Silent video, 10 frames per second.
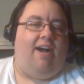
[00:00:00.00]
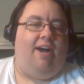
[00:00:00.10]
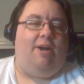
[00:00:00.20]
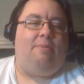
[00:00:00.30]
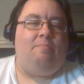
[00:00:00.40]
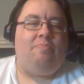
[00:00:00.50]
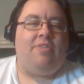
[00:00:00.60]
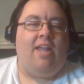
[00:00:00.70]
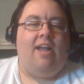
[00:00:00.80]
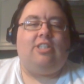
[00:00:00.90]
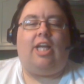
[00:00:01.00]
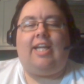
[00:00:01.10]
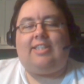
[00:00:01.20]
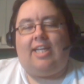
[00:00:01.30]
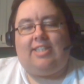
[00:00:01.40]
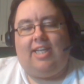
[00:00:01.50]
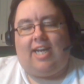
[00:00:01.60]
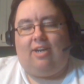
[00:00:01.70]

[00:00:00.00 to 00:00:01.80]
Um, so I guess that's it.